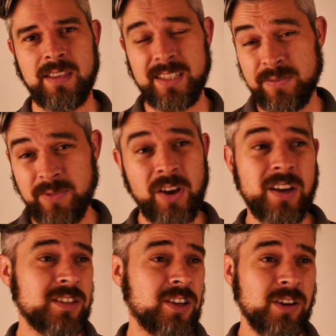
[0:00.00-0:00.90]
This
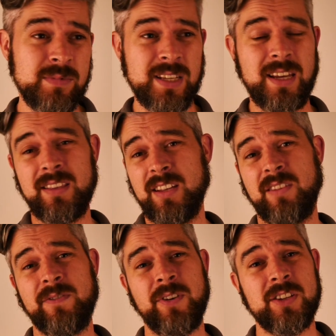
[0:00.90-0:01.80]
verse comes in
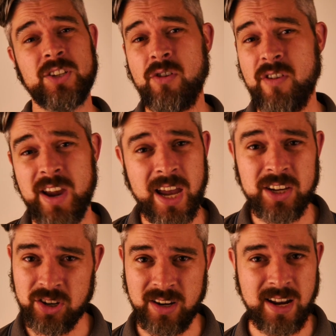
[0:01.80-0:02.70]
the first
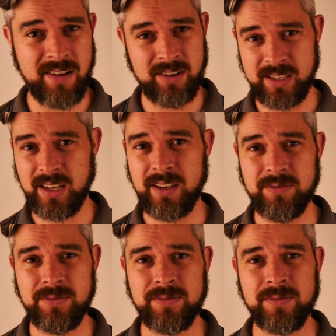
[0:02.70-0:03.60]
creation
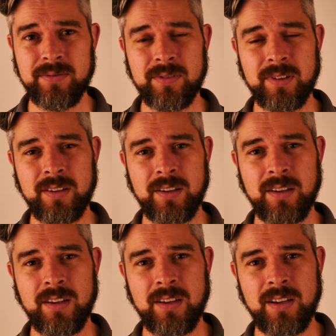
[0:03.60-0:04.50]
narrative.
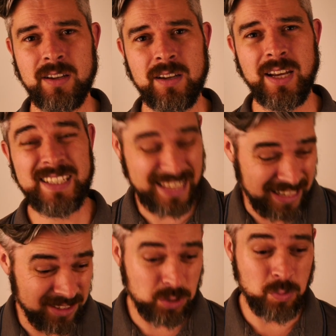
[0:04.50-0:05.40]
It's
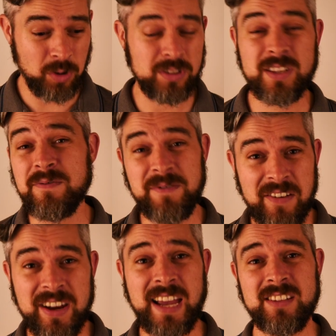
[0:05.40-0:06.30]
getting towards the
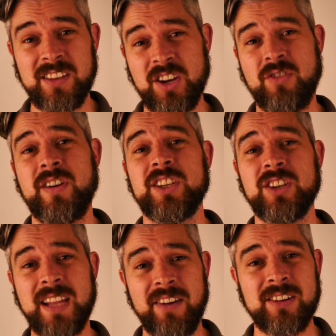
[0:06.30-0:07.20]
very end of the
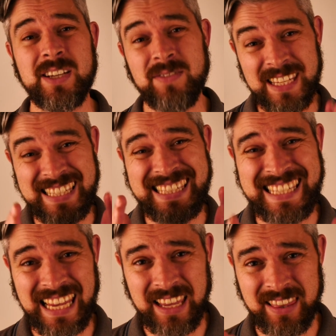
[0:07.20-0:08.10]
creation narrative, the
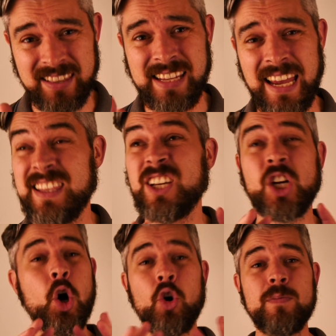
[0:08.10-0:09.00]
sixth day, the
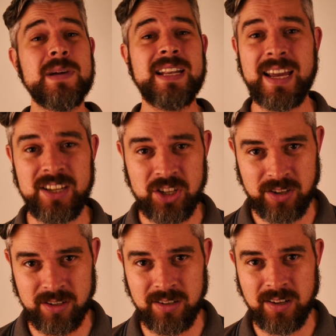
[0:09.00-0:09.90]

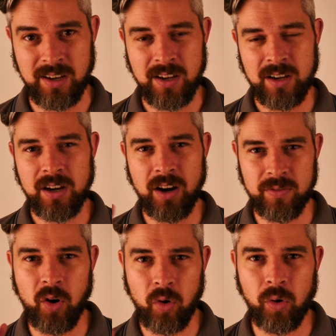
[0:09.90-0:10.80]
culmination
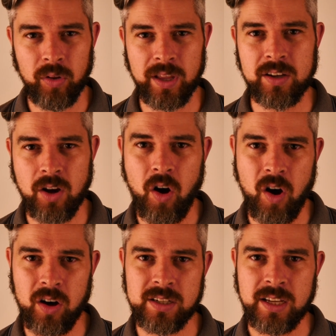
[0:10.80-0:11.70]
of all that
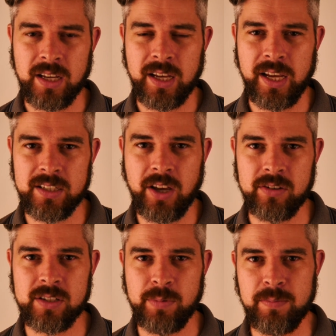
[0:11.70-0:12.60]
God is
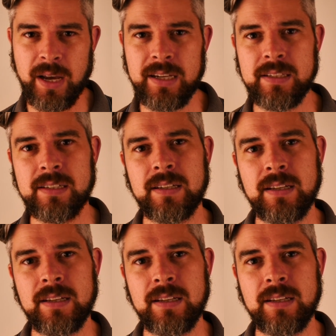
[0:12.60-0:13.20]
going to be made.